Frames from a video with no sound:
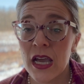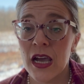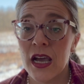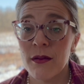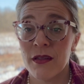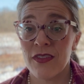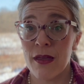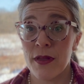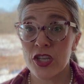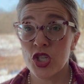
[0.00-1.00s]
Um, if
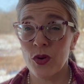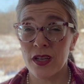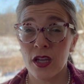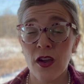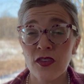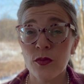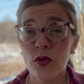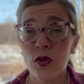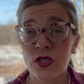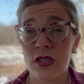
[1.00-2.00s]
that makes you uncomfortable
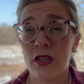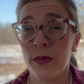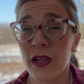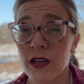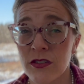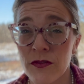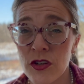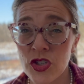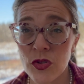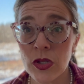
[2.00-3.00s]
or it's a little bit
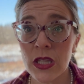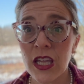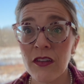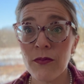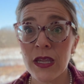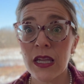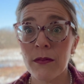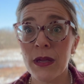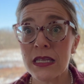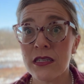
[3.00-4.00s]
controversial, leave me a
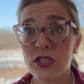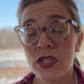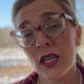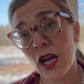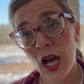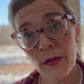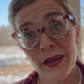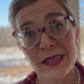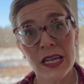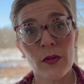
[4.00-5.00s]
message in the comments
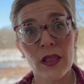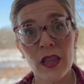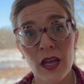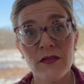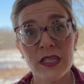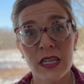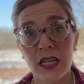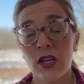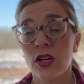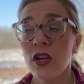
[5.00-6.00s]
comments. I would love to
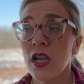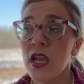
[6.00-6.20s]
hear